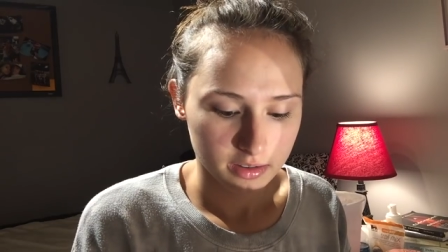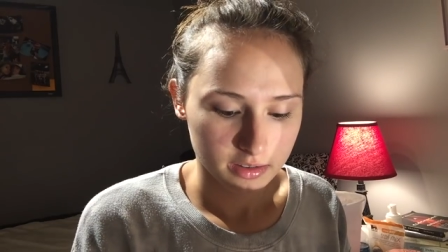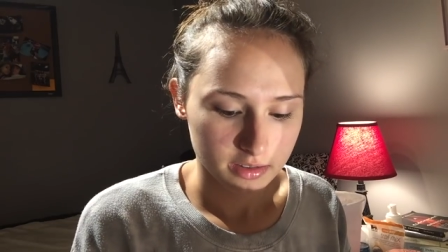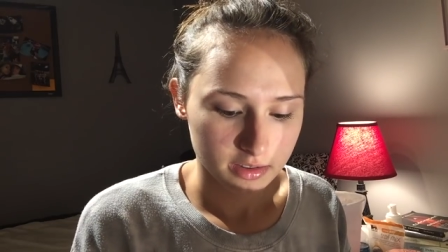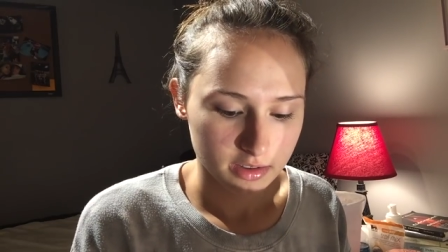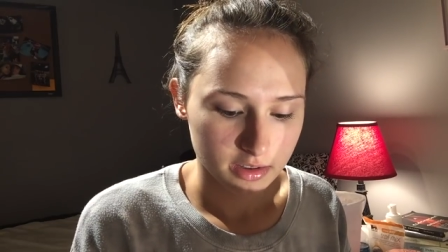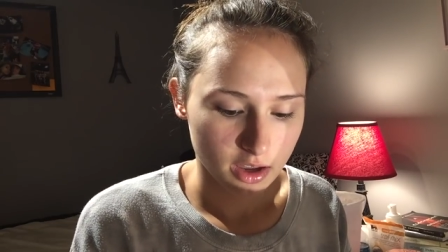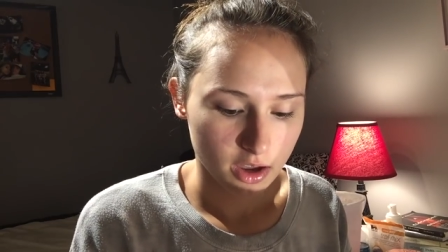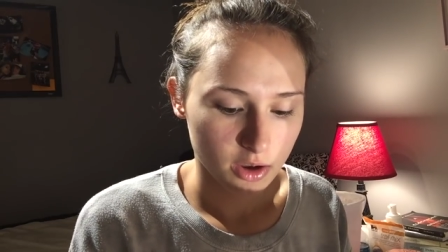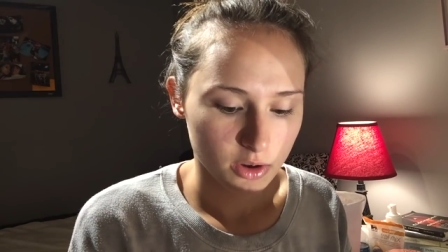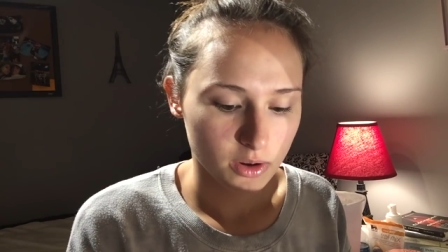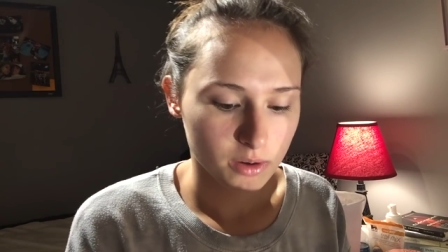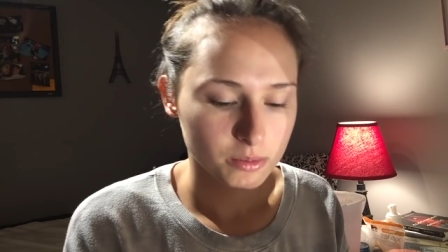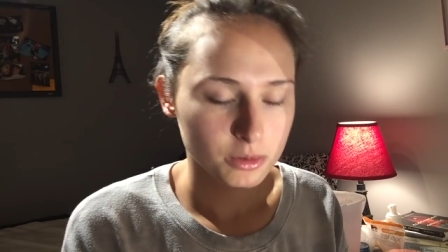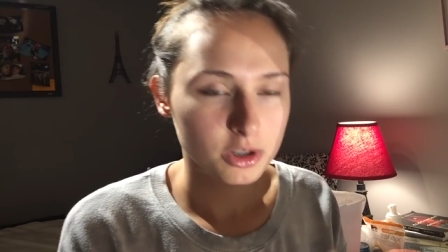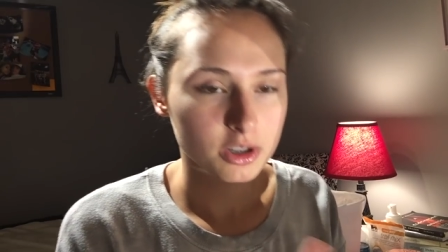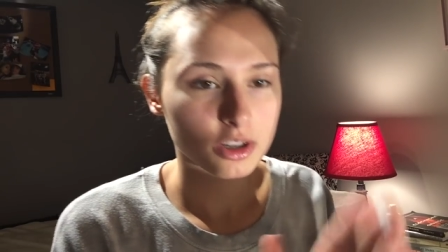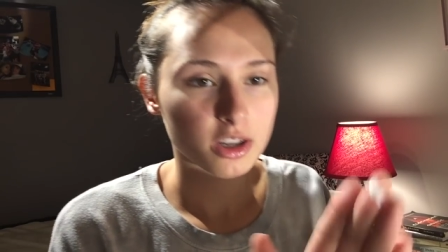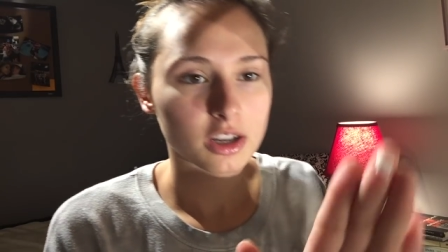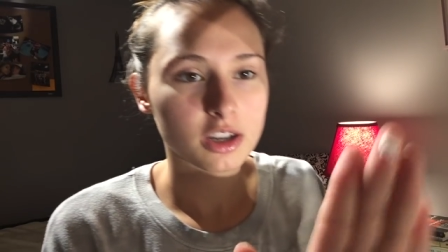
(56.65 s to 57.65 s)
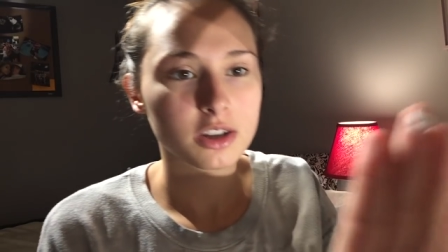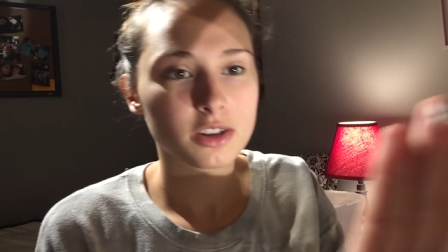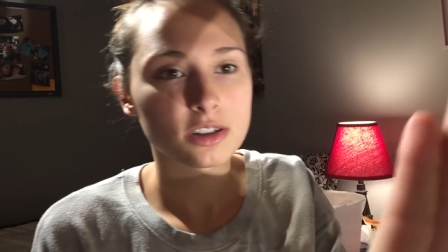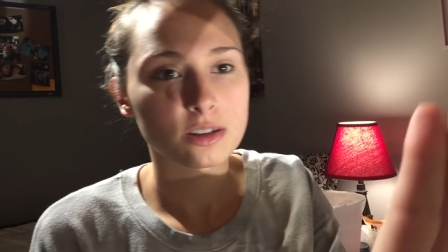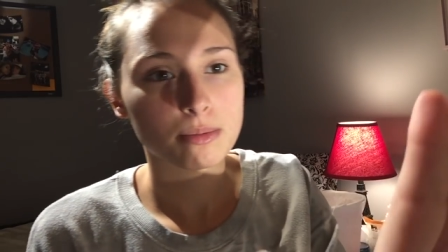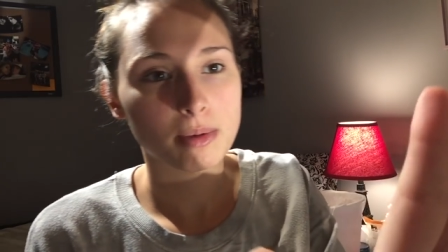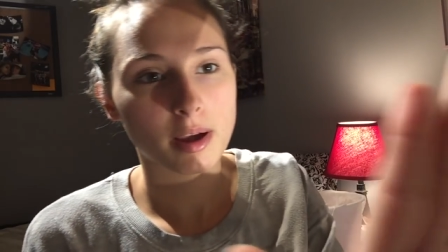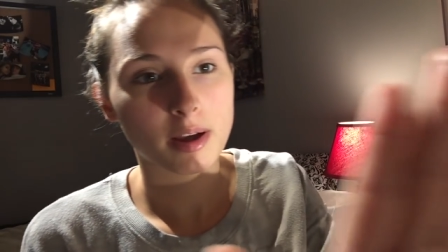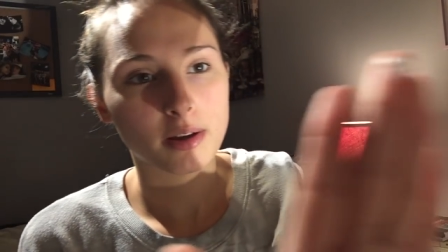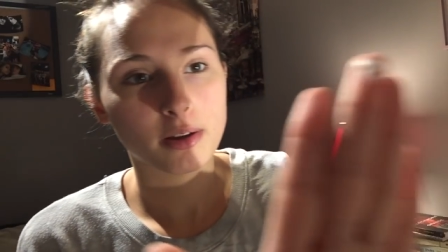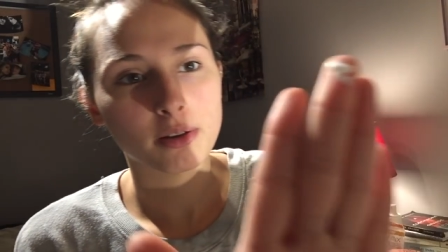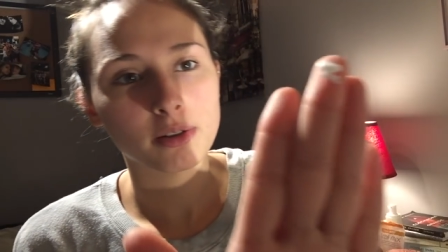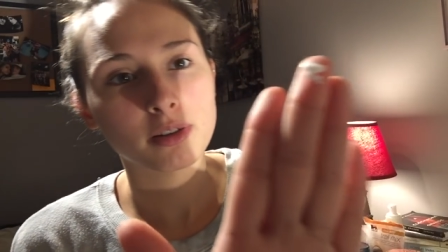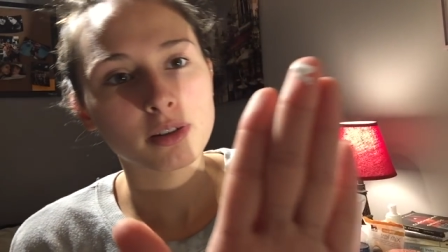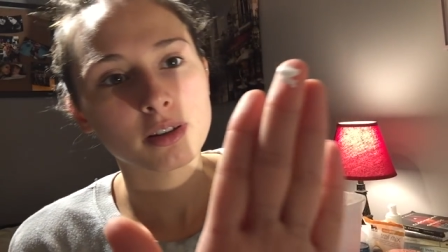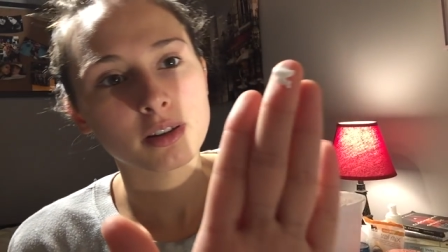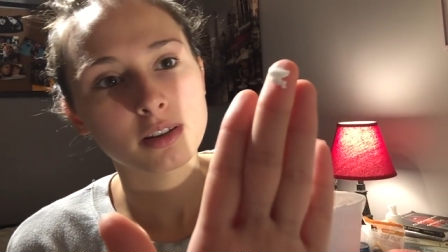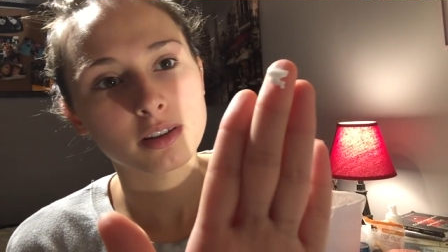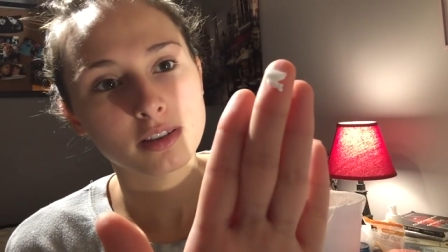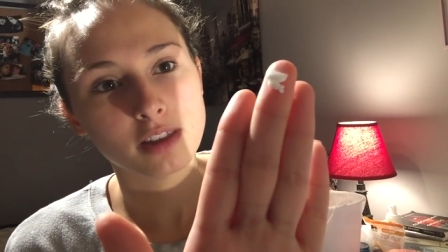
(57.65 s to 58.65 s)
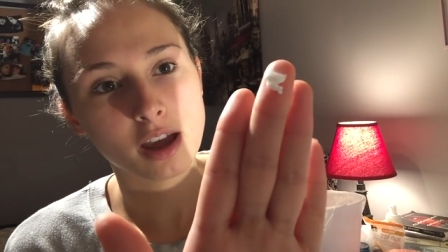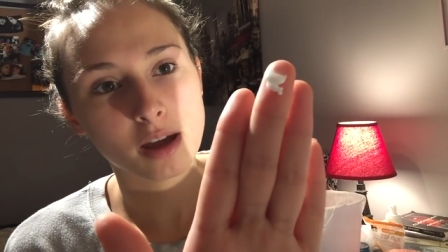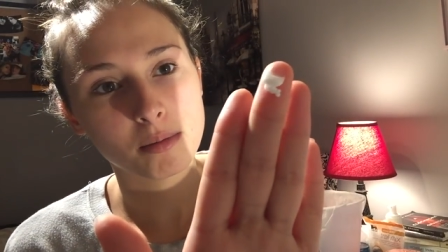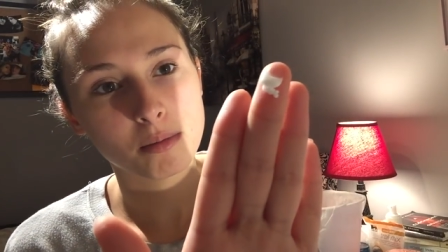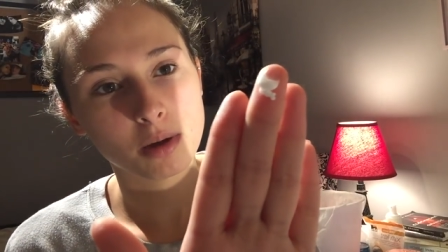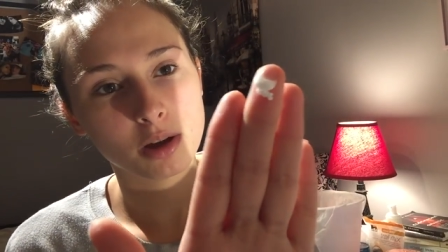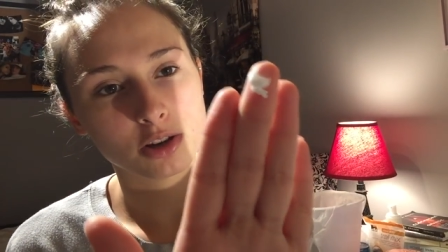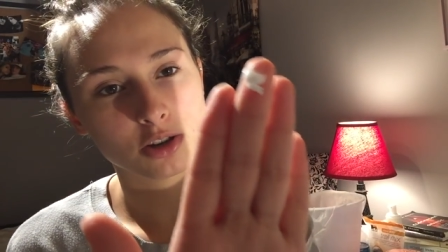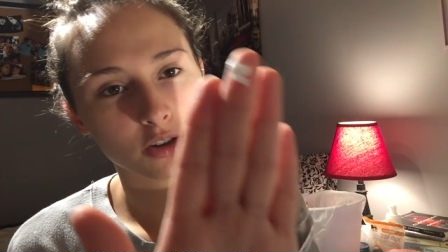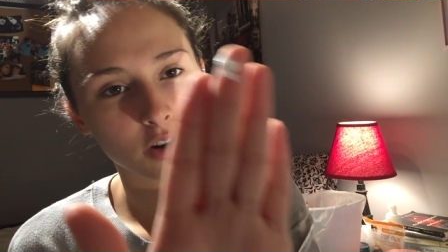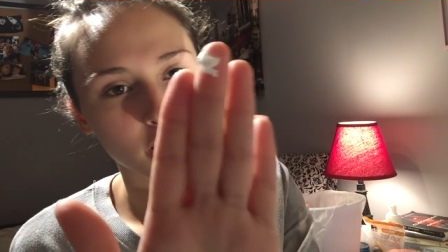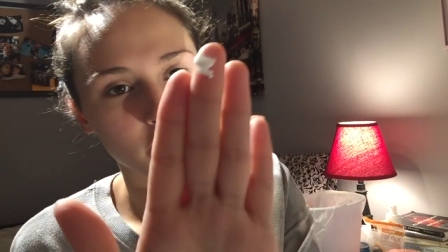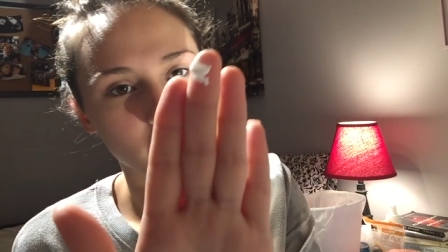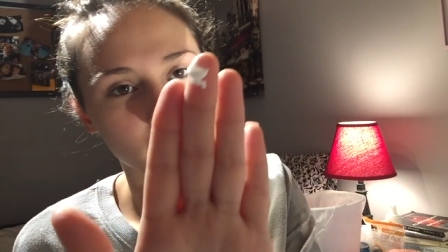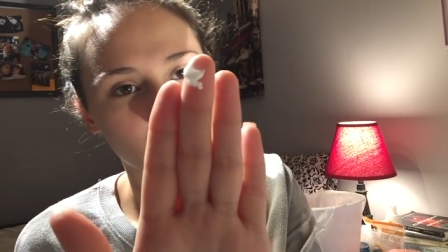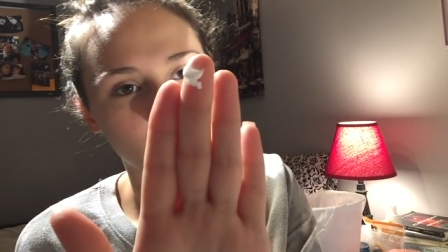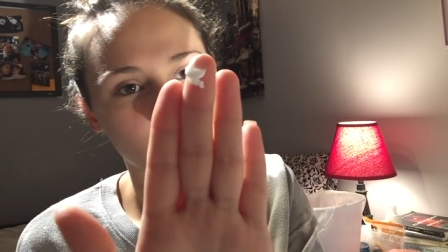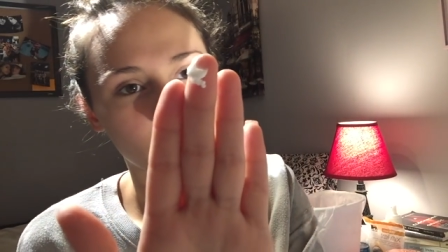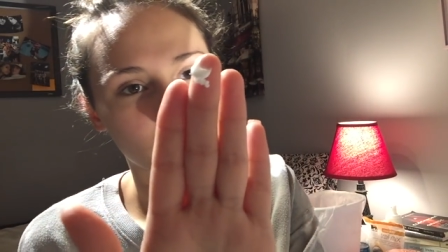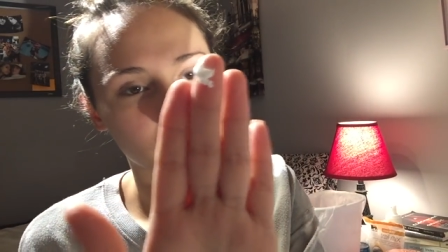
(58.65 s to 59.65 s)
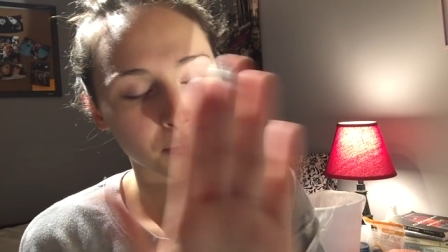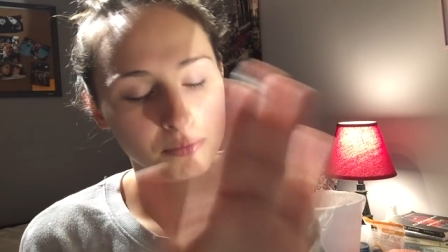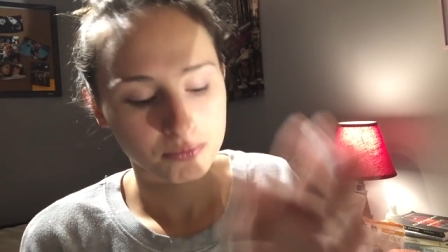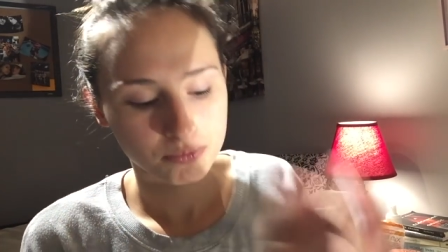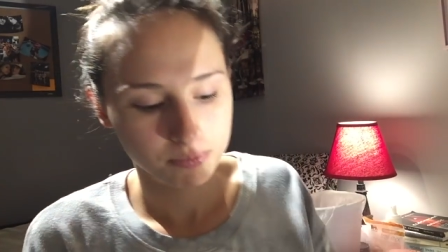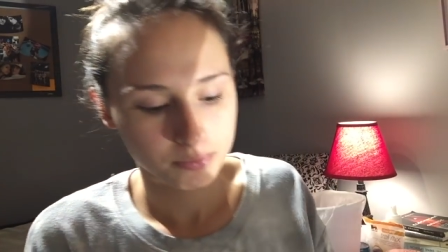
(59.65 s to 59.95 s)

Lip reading: So I'm just going to use about that much right there